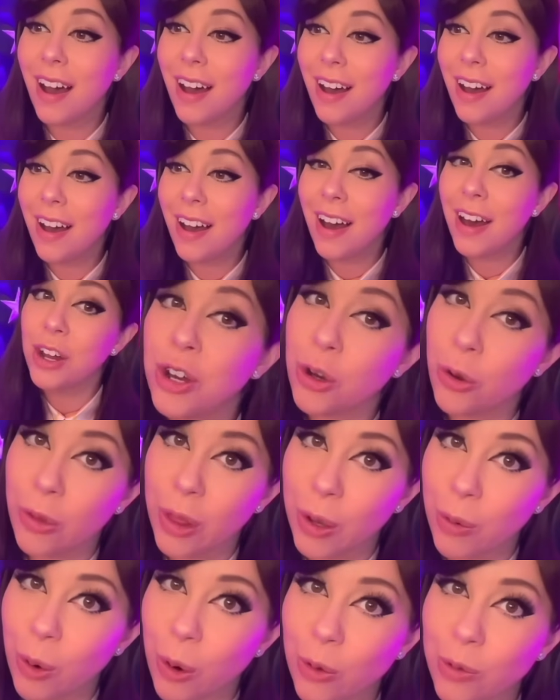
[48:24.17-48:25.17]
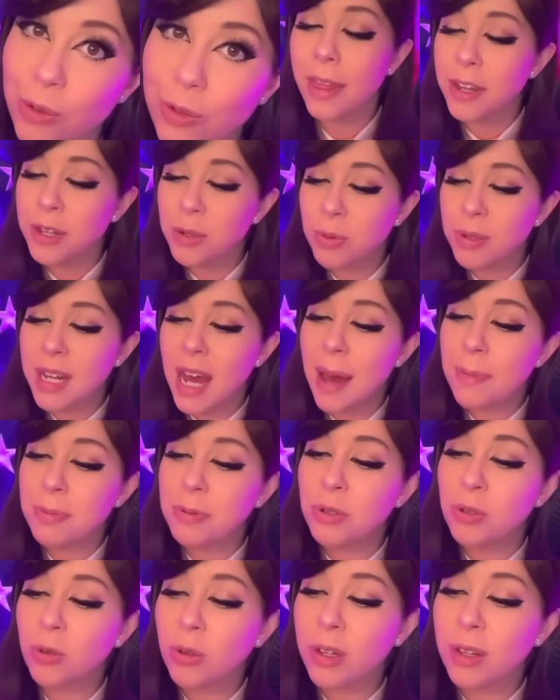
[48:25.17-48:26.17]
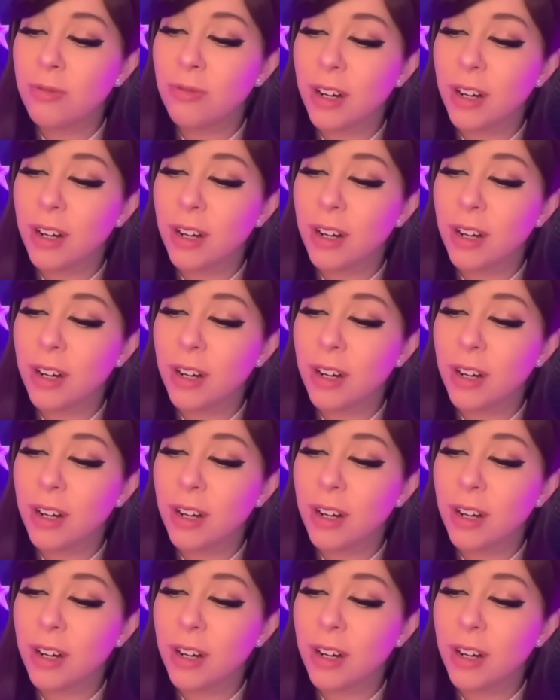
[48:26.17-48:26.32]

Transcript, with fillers: Uh, no they won't. This was they absolutely don't.